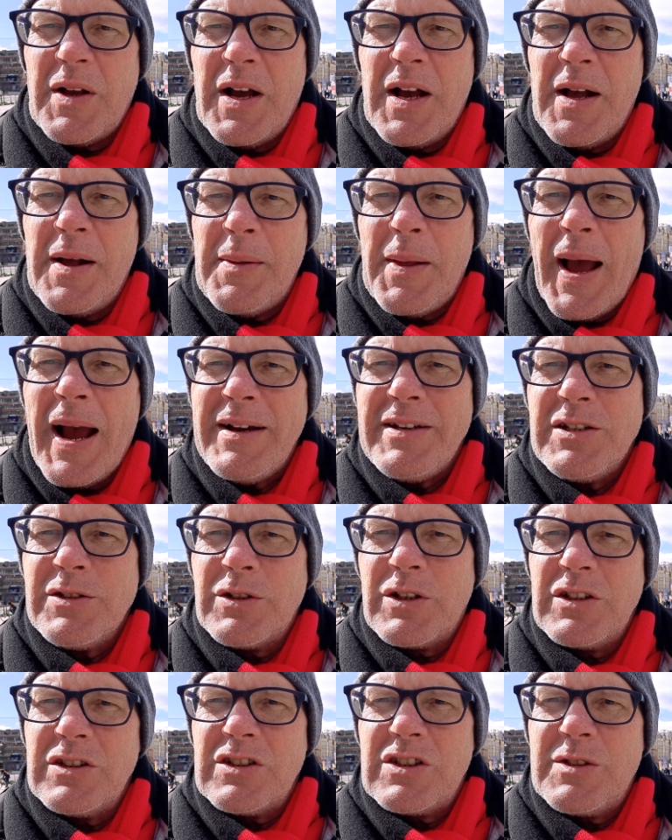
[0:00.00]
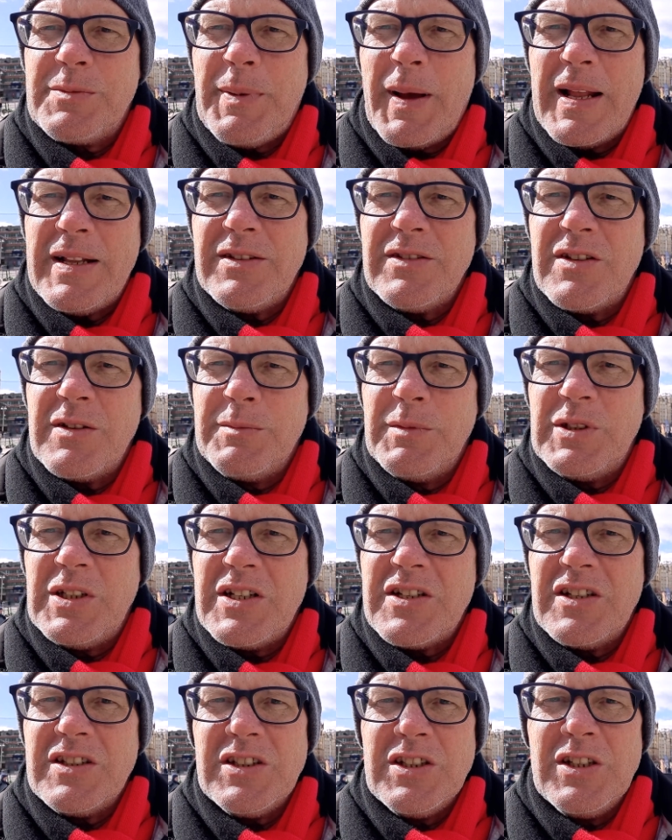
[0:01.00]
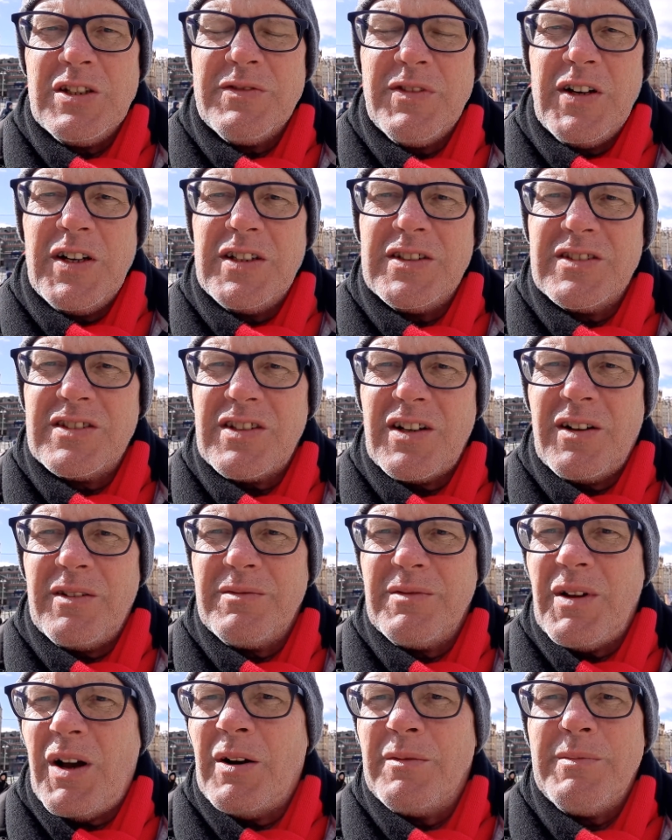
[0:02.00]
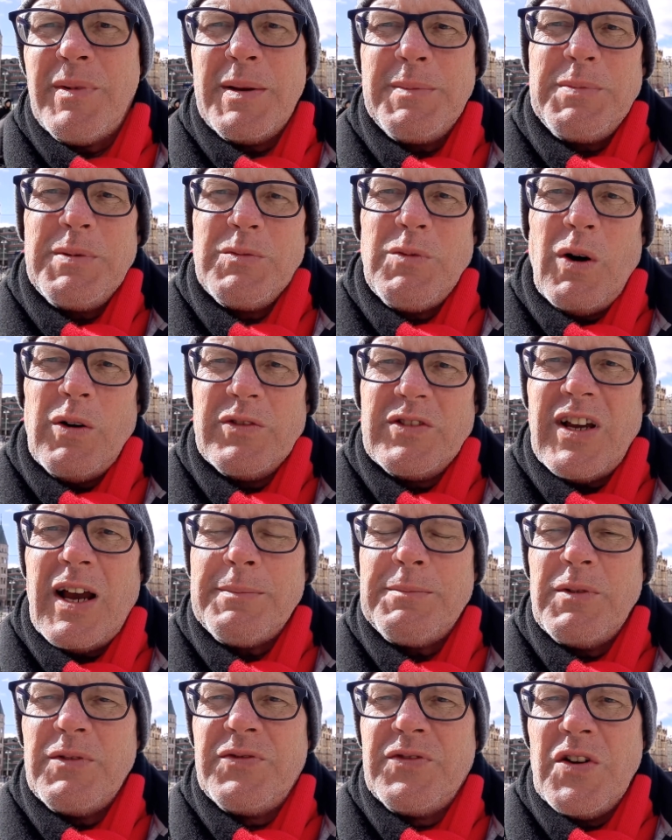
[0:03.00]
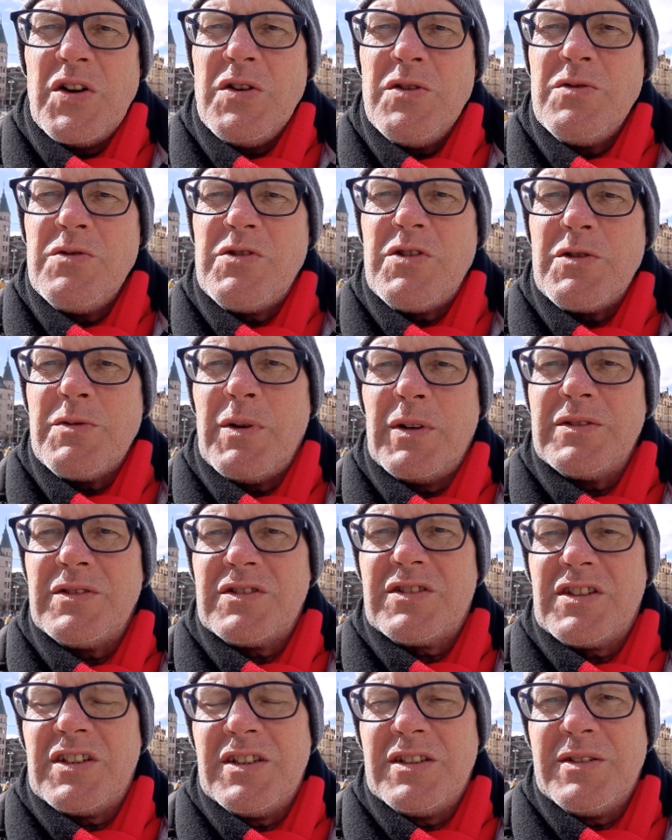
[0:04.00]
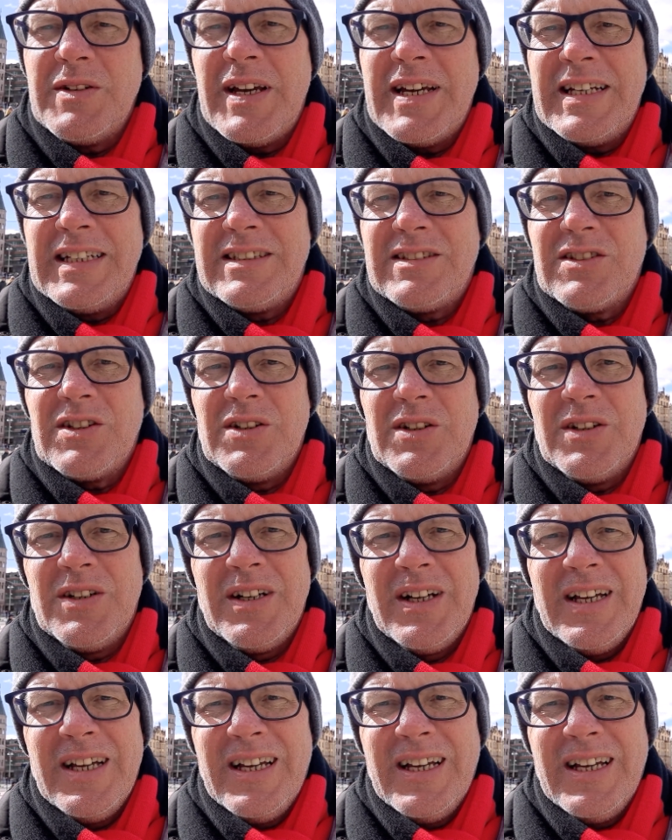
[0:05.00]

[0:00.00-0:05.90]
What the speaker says: how you're going to spend the money that you've earned on maybe what type of food you want to eat, or